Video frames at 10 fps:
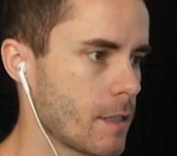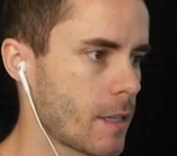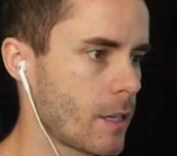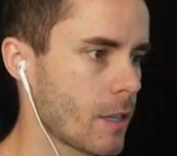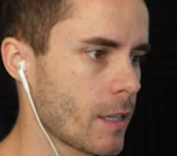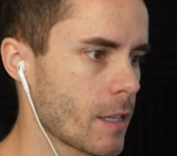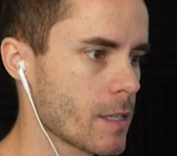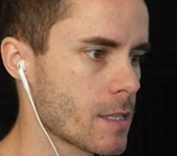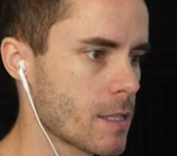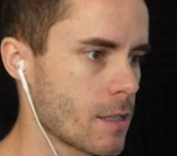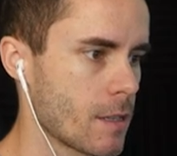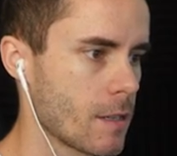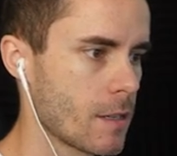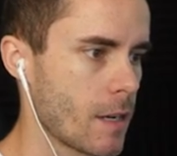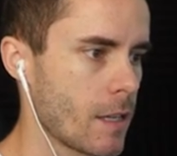Like go like this
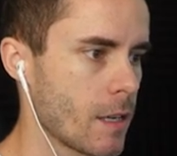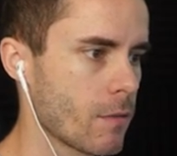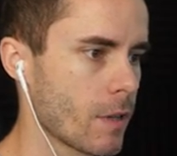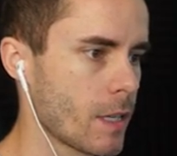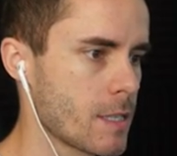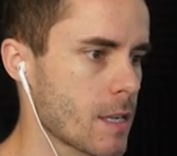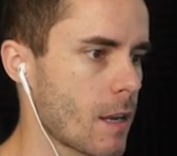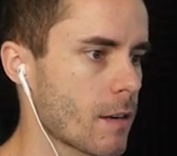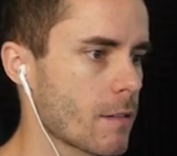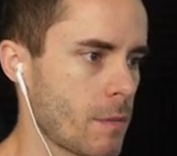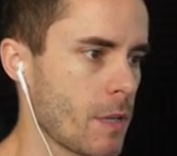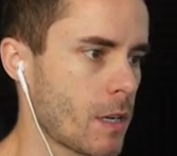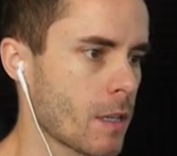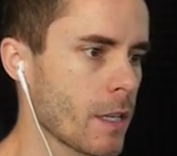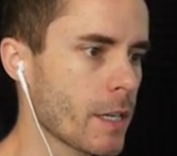and then release it. Maybe you
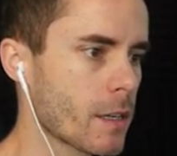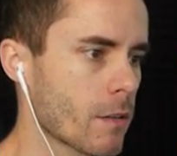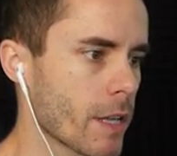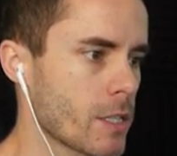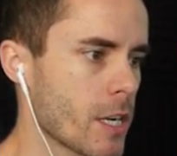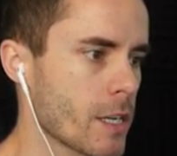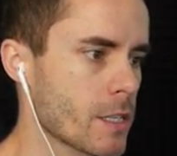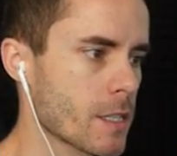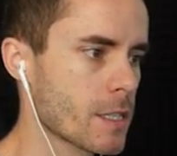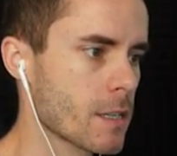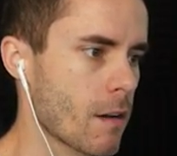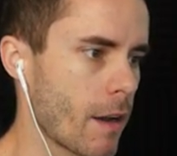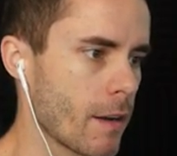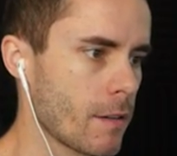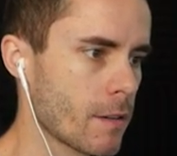click. Well, that changed the
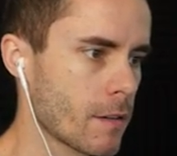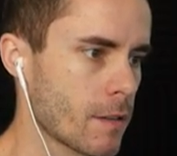side.